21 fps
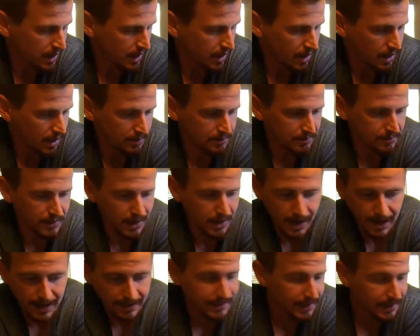
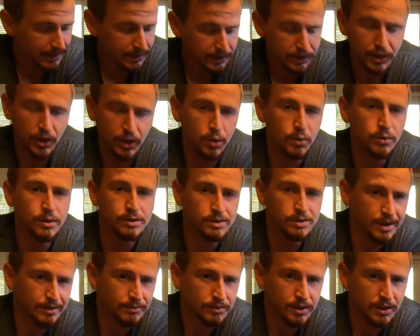I kind of know the
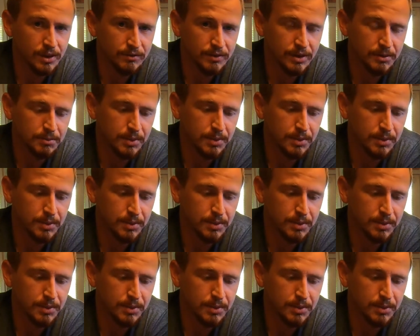level of it,